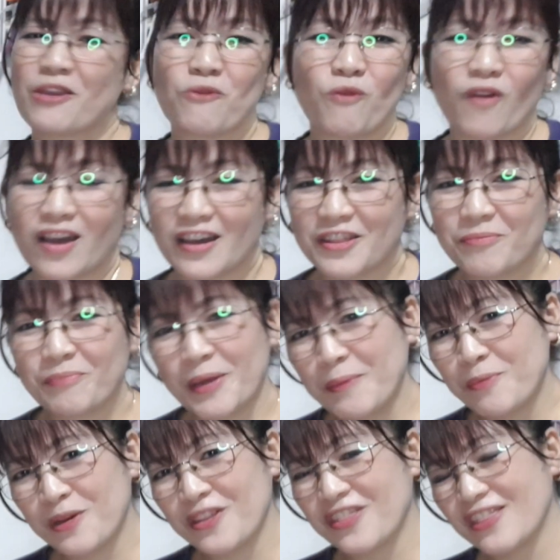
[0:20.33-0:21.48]
I want my
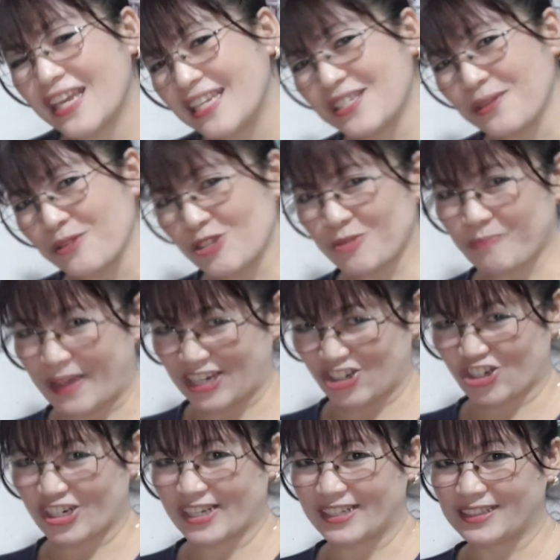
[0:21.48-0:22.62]
birthday so
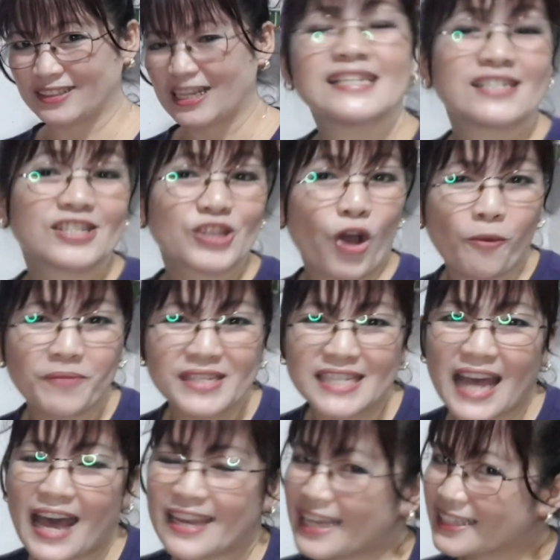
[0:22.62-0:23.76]
special. So,
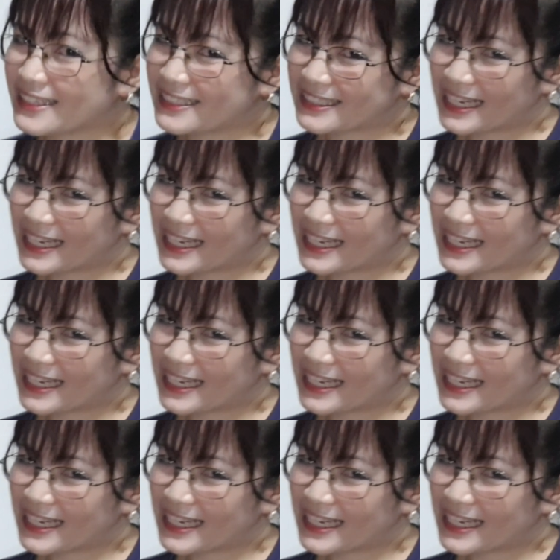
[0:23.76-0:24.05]
umpisahan natin